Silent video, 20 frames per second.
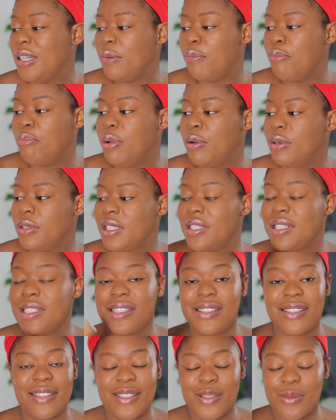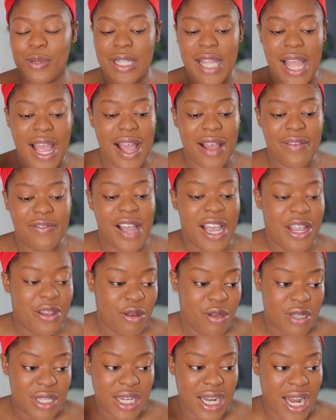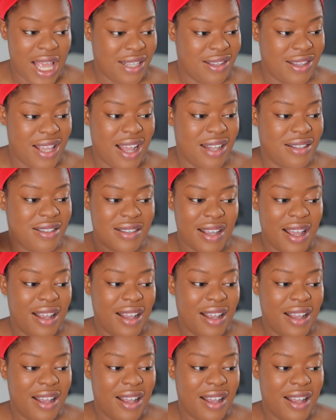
but since this is what I have, I use it like that,